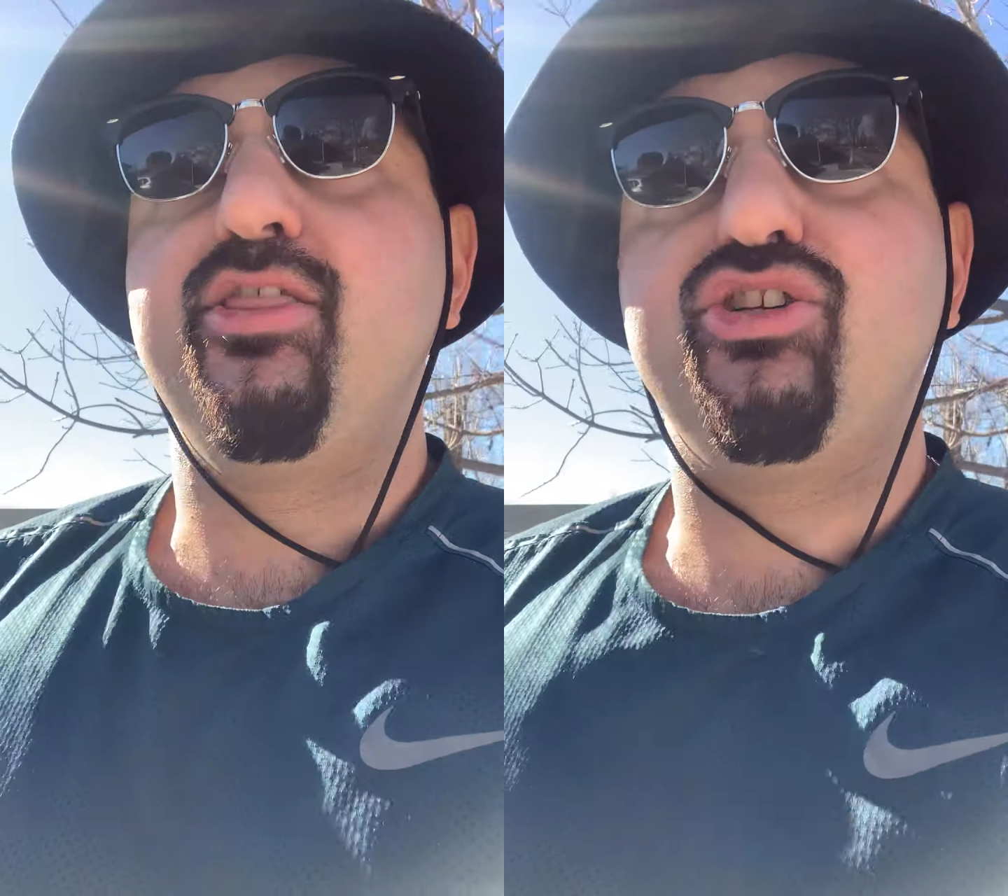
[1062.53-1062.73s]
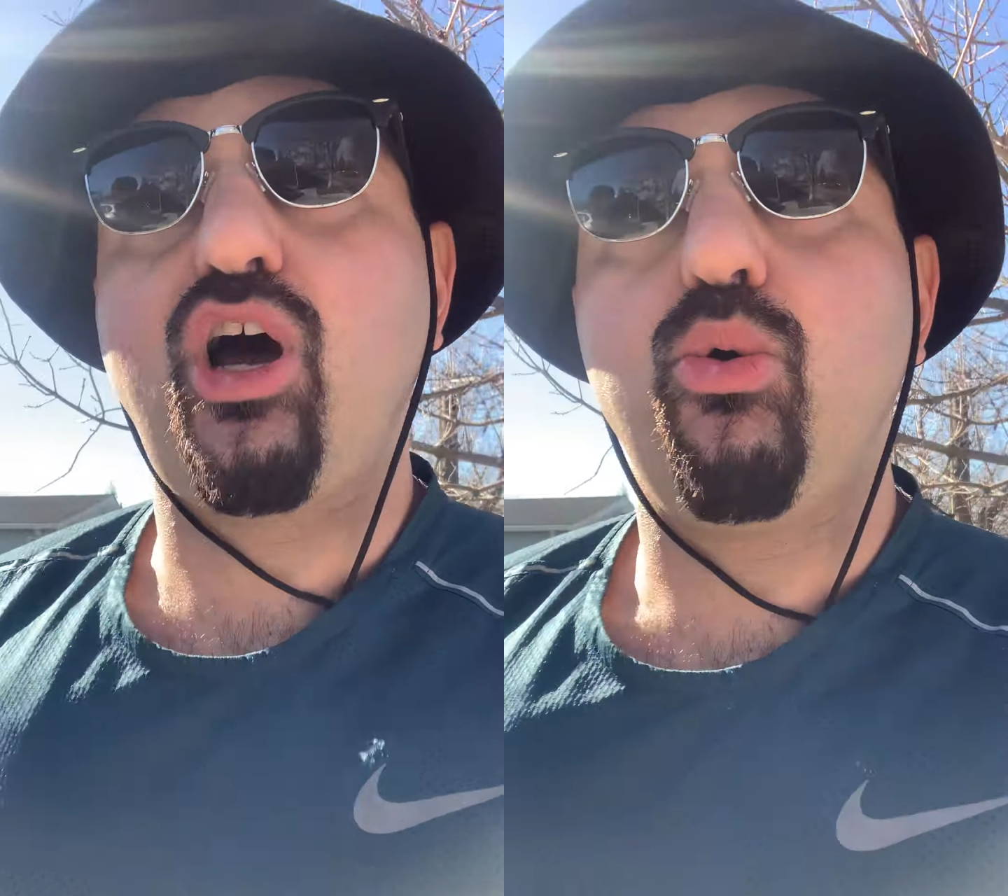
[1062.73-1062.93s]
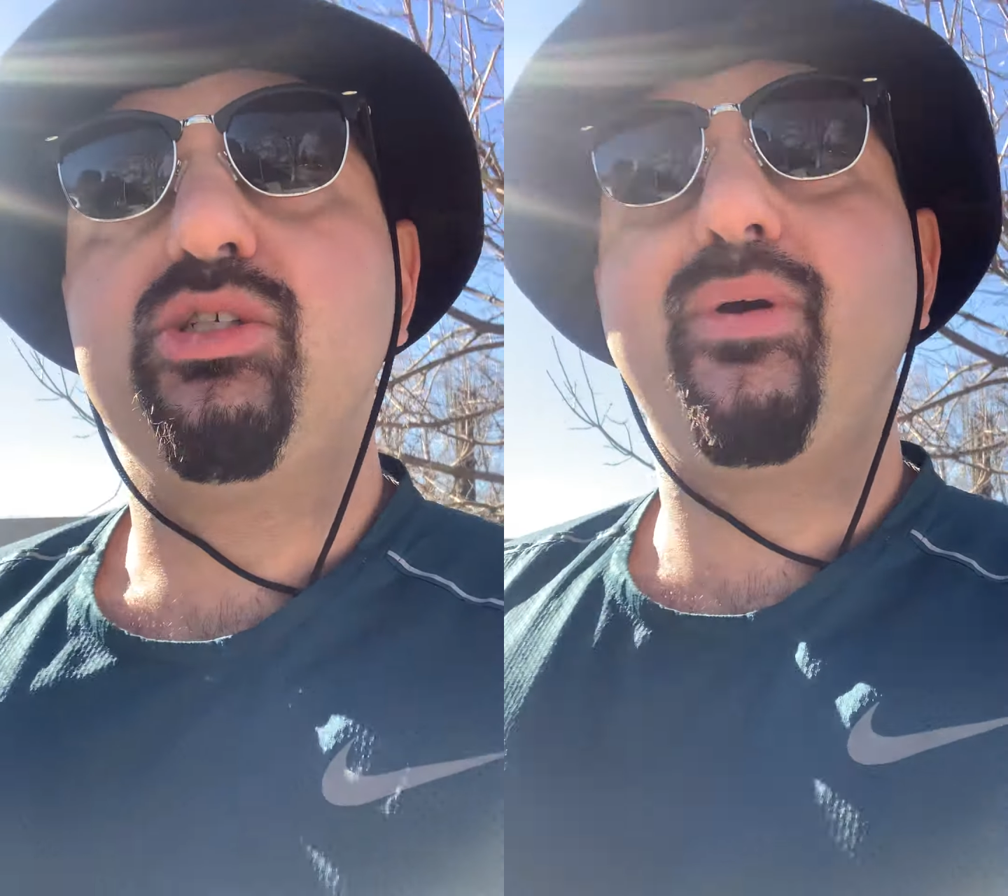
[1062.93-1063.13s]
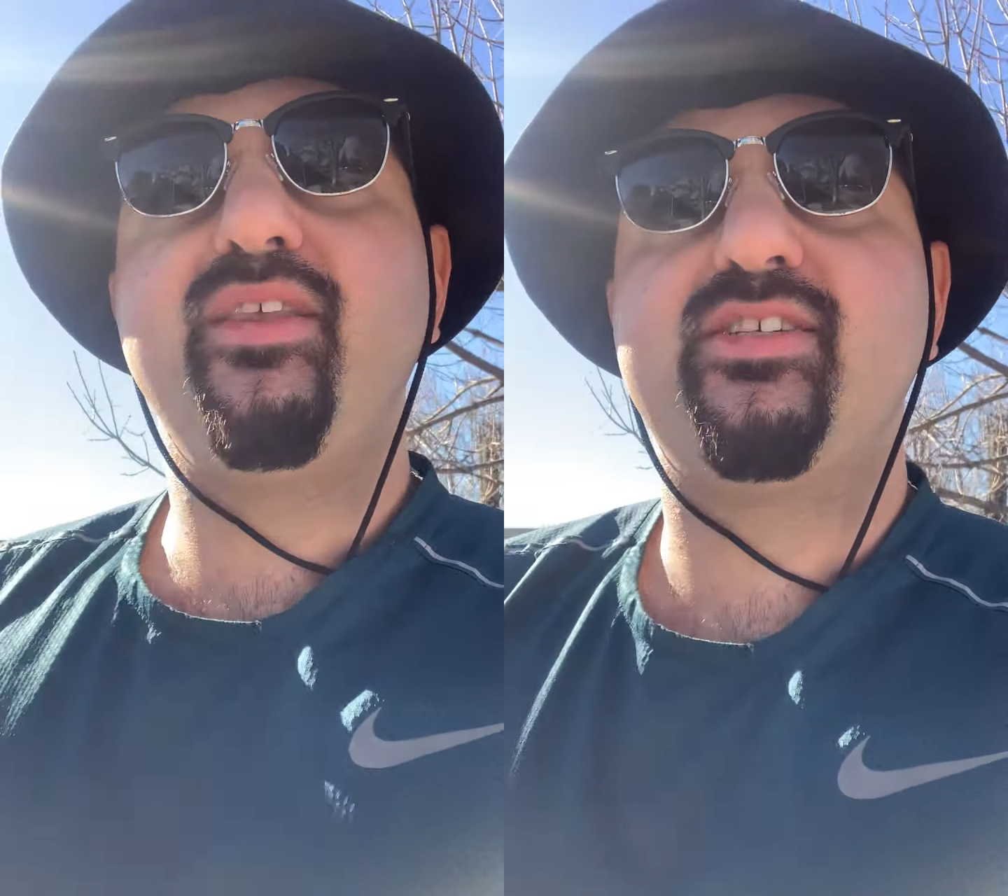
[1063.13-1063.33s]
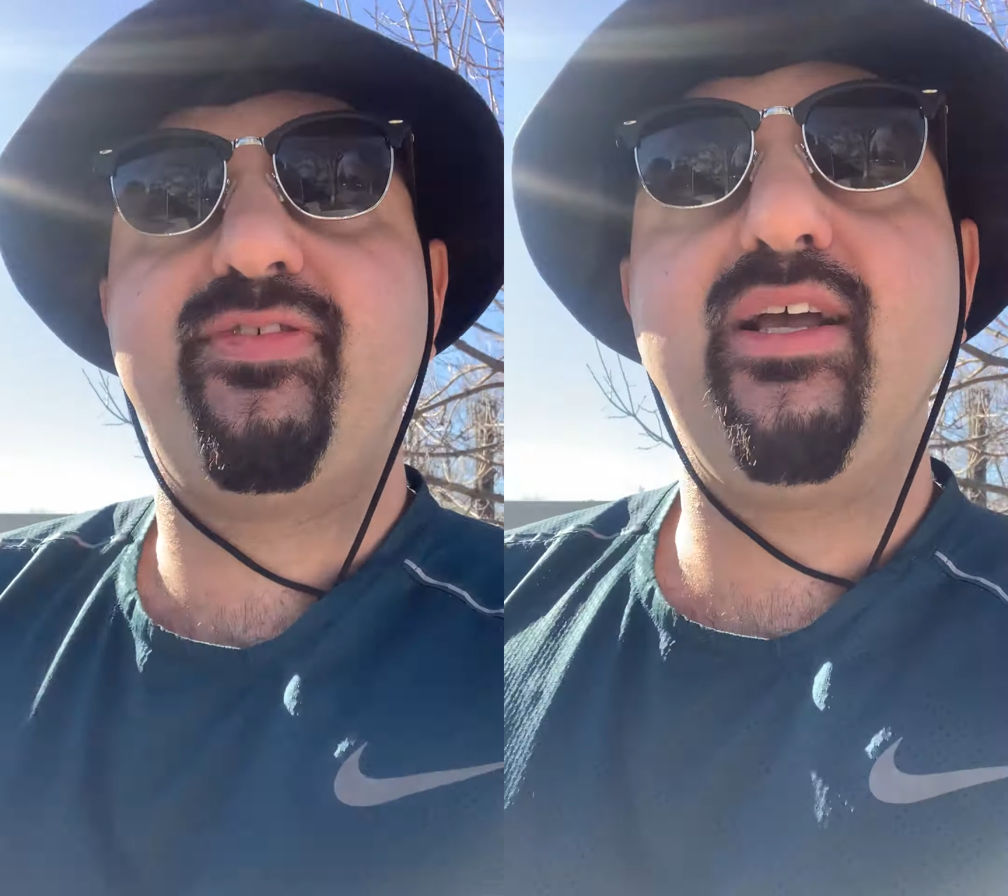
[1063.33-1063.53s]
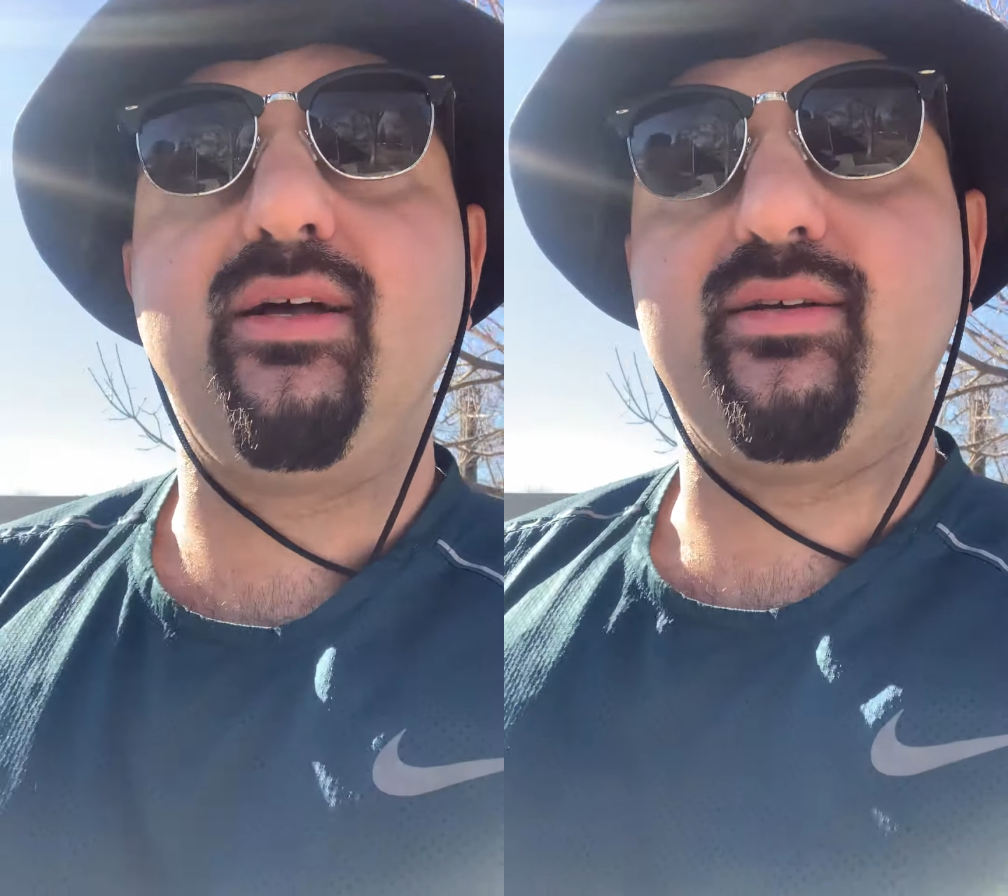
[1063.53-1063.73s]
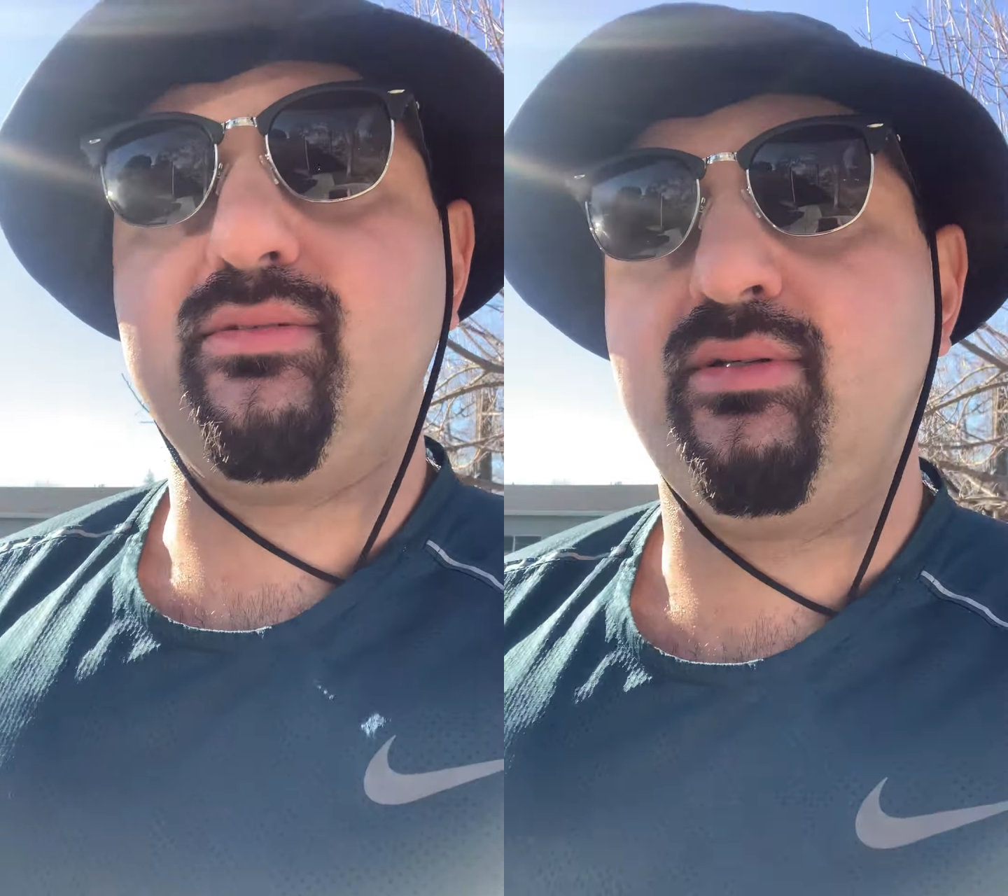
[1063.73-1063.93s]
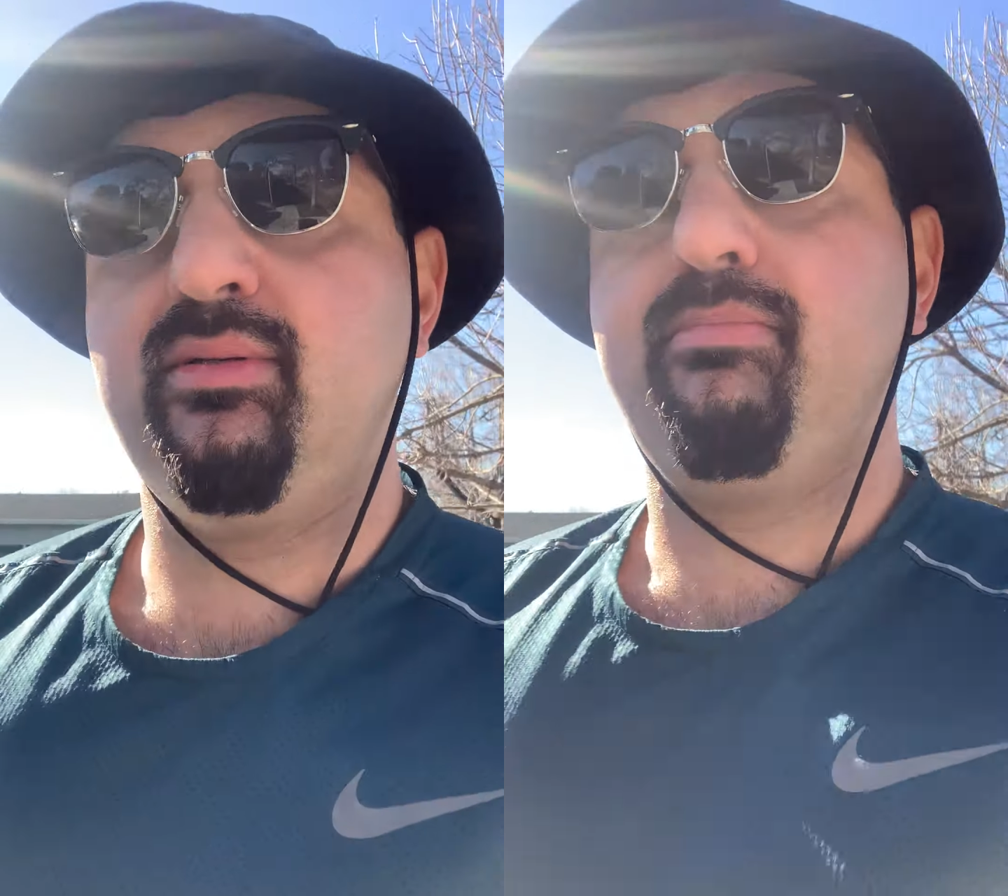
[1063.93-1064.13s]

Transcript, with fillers: there's always been this feeling